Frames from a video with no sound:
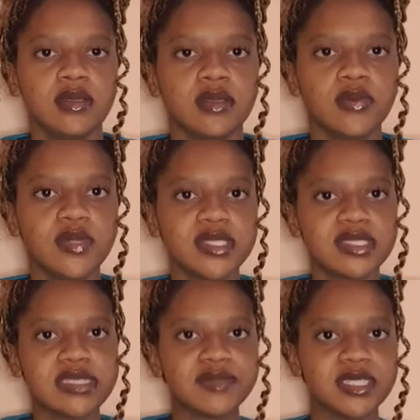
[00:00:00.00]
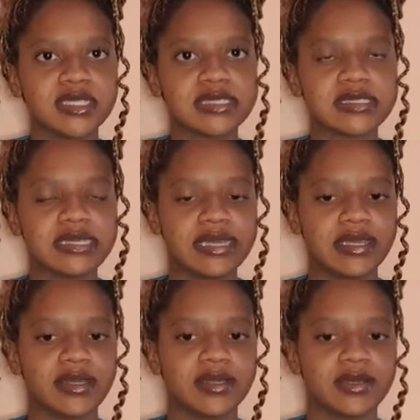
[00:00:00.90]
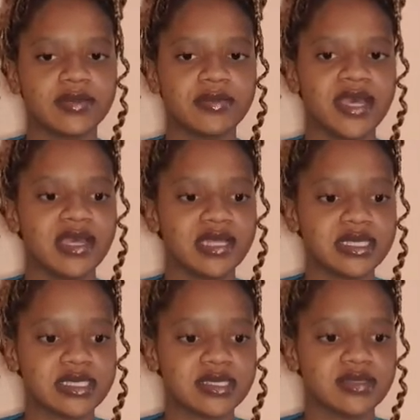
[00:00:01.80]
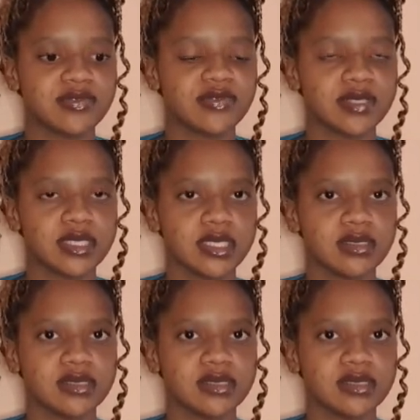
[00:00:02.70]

With subjects like maths and physics,